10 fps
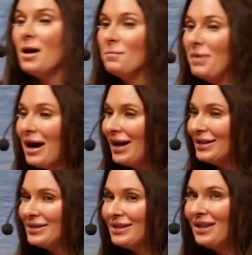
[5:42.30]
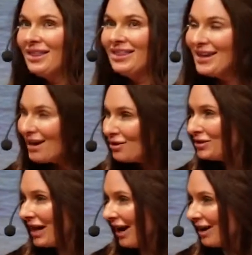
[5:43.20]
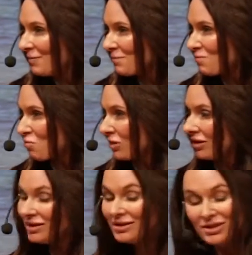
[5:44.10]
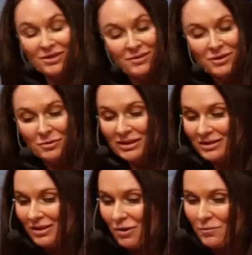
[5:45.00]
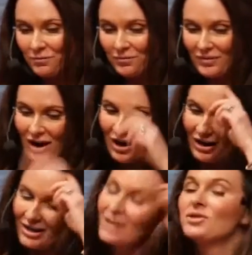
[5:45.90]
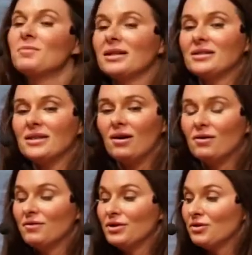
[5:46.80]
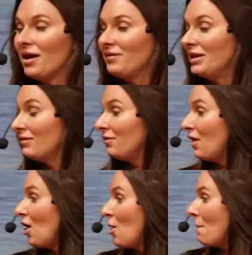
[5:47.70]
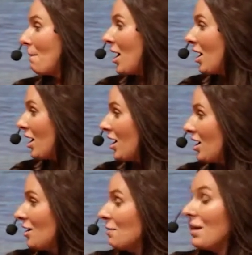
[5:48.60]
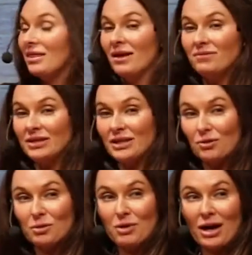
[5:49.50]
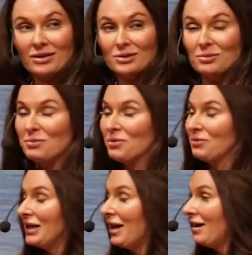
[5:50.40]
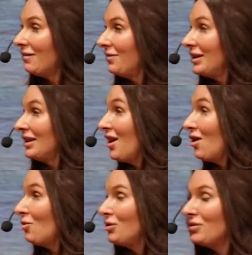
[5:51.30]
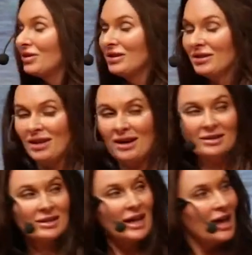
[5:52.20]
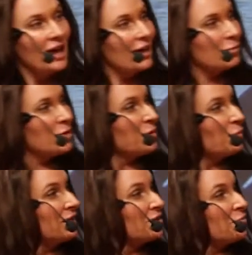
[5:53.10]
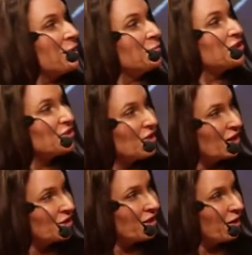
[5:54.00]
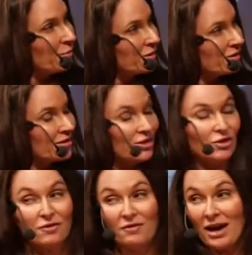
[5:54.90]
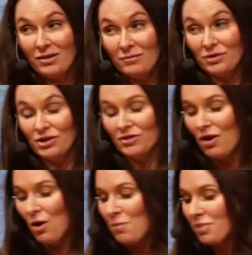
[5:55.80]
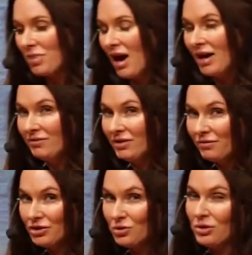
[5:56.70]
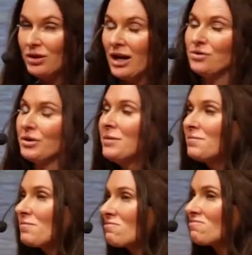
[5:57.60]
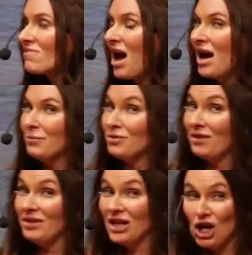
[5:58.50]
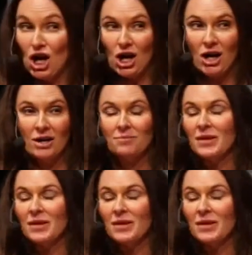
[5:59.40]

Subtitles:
But the other day, this was just a few weeks ago, I catch myself driving from my lovely yoga practice with Maria, feeling all beautiful and aligned. And I'm on my way to my massage therapist. So fathom, first of all, I live in a first world country. I am driving a car.